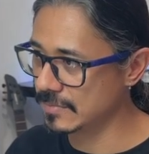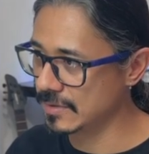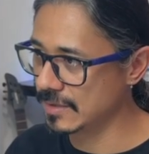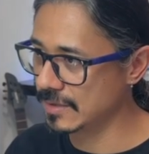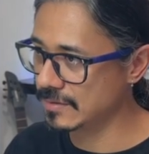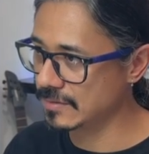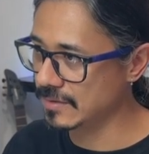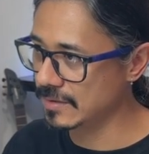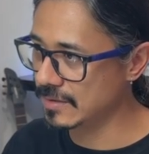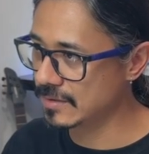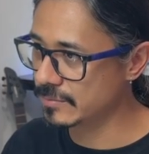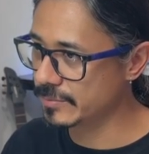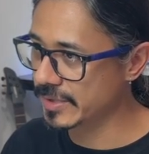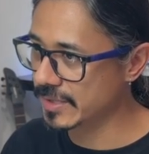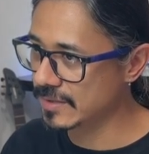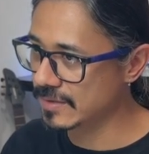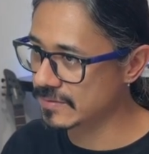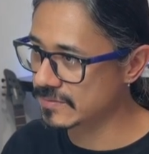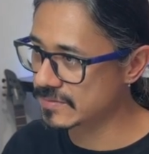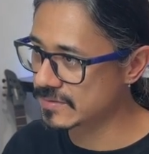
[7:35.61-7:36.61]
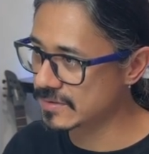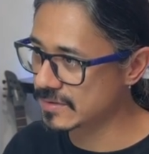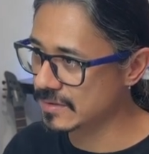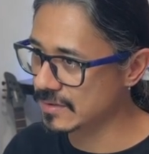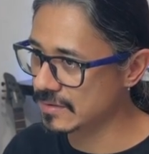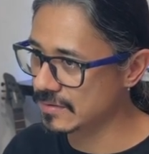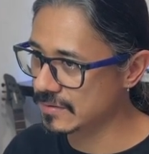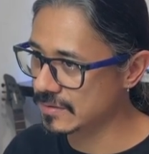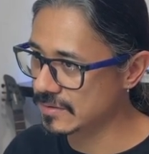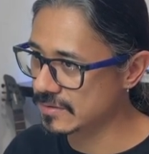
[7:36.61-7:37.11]
And here we can
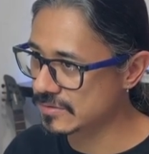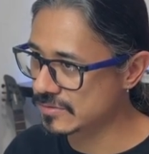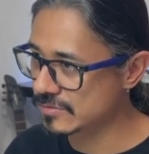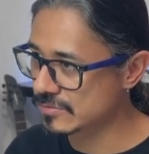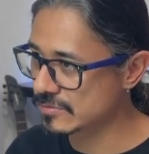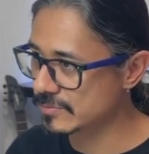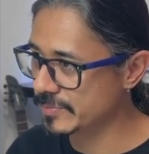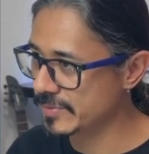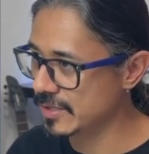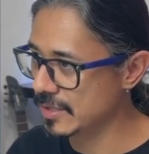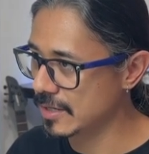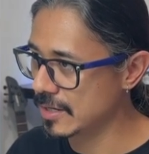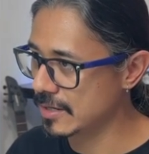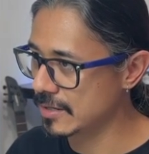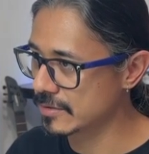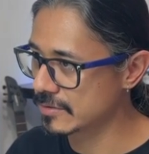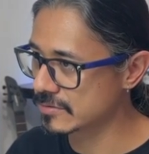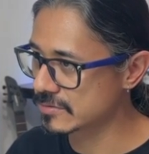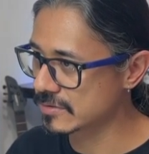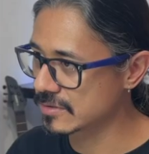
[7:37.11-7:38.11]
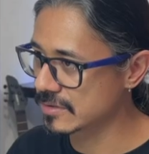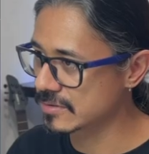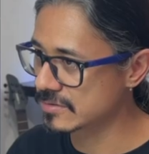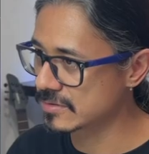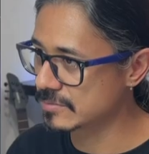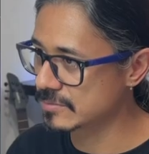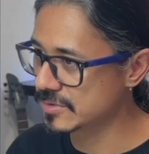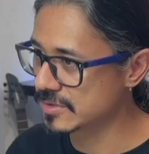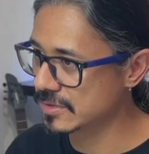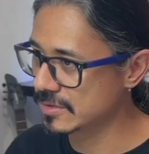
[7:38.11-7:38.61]
see these two PRs,
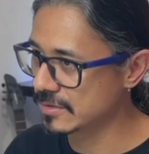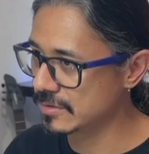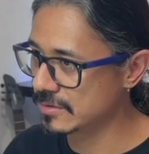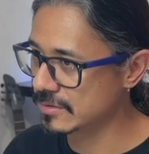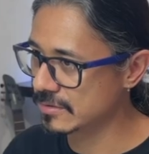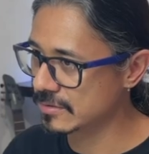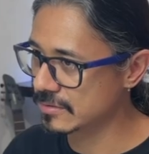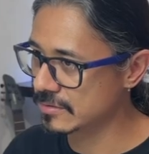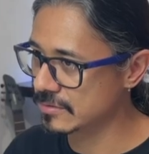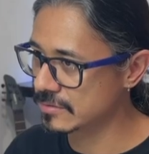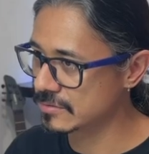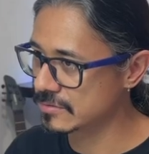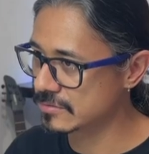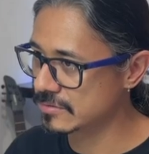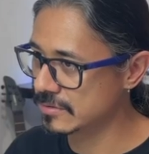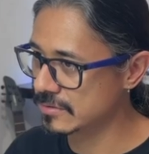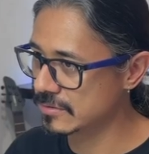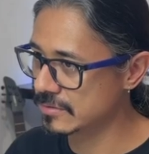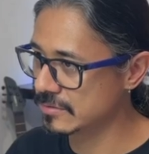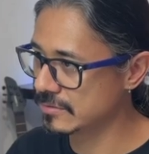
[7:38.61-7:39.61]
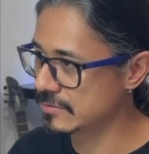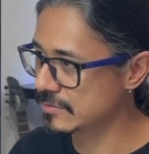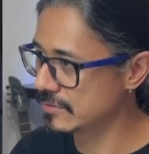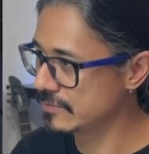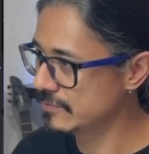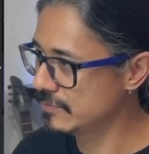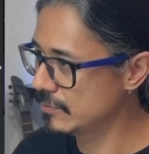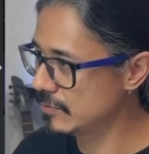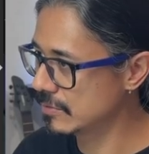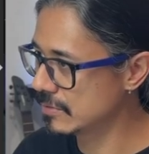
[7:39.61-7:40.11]
custom shader cursor
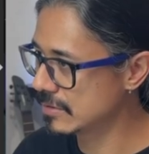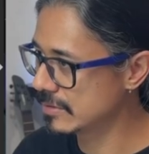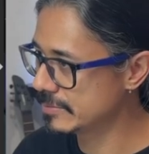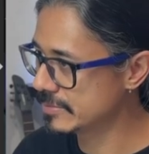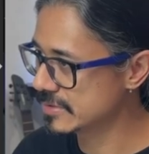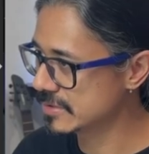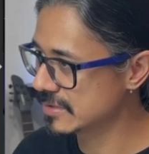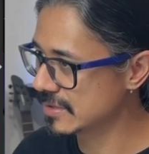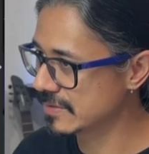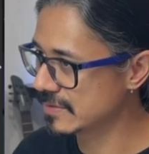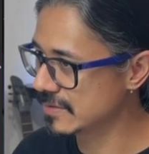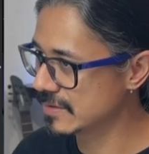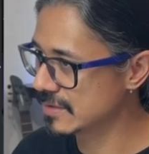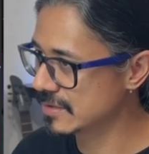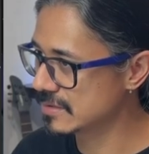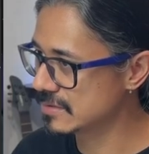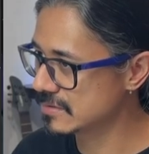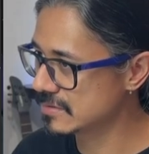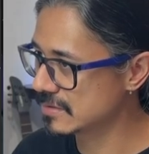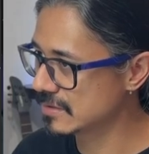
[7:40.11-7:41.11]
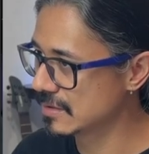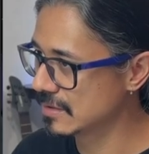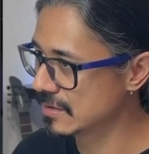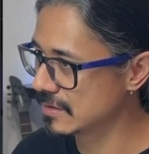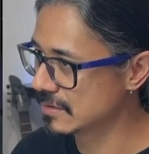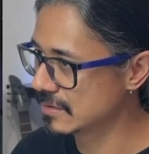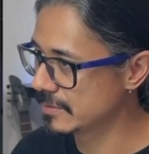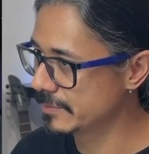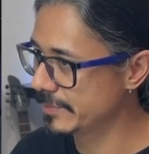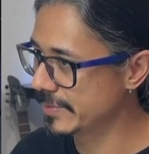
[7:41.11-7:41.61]
uniforms, and this,
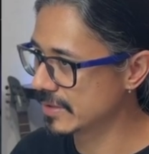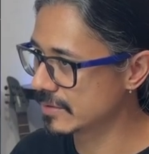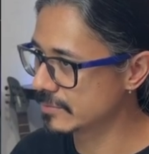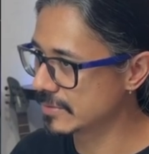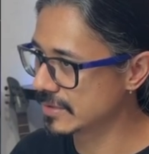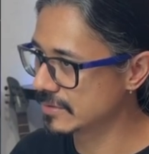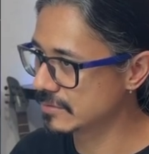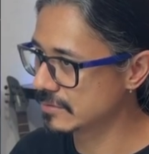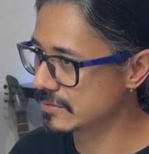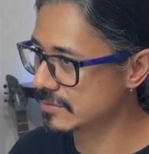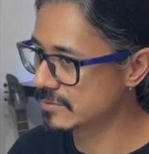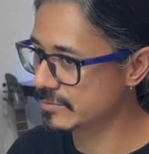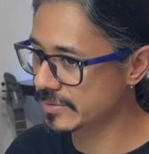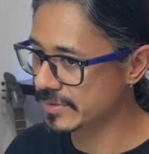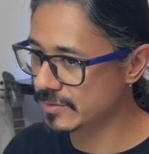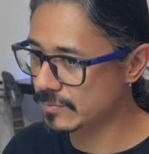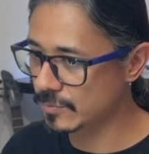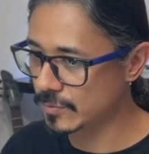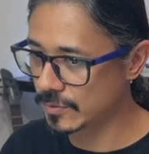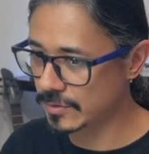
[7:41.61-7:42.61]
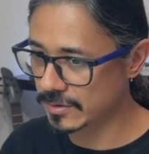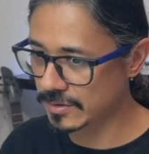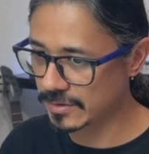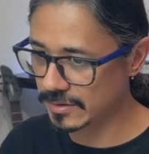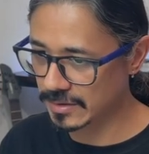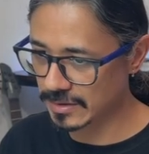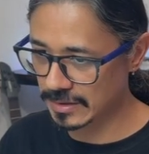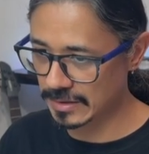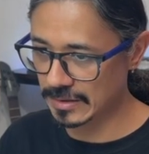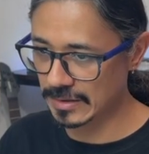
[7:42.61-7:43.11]
the big renderer rework.